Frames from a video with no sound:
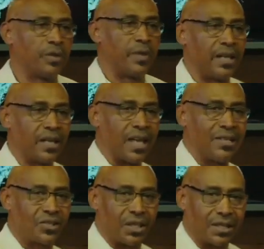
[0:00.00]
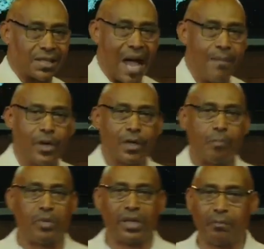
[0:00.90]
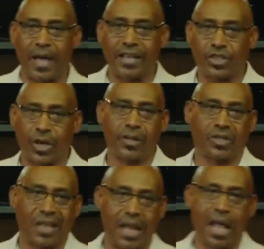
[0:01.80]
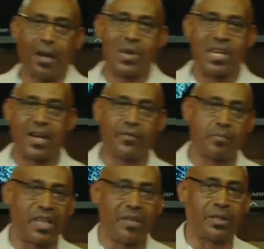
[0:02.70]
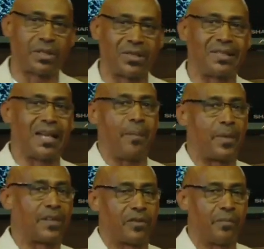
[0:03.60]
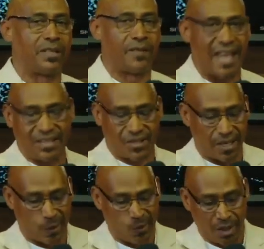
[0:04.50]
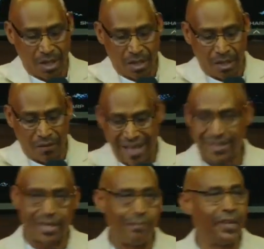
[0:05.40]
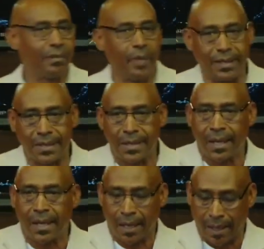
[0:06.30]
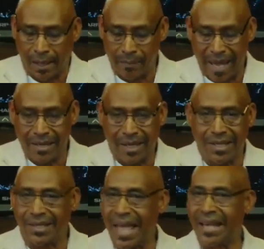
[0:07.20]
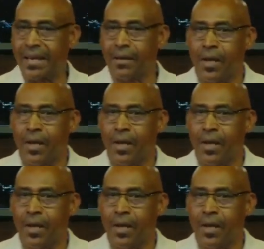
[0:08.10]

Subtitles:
prevail against it. He says, I'm going to build my church, and hell will never be able to stop it from advancing. That's commitment. Amen. He said